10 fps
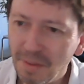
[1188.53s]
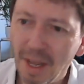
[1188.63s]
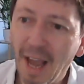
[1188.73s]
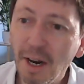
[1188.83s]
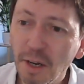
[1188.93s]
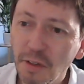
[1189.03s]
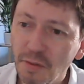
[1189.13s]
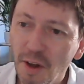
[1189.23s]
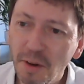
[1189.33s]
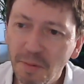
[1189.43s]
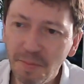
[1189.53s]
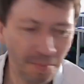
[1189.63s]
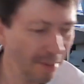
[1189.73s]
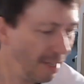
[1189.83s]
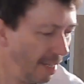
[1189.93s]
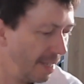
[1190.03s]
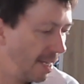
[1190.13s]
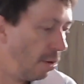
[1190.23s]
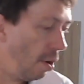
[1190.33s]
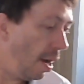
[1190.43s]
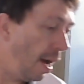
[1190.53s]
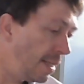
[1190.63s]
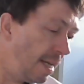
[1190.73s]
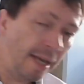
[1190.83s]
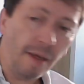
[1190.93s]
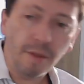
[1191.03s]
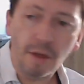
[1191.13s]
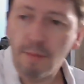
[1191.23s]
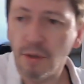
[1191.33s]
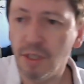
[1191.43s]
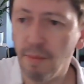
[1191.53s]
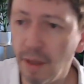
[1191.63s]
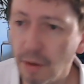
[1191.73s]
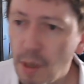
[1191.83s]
Endless fun. So I did get the other monster manuals.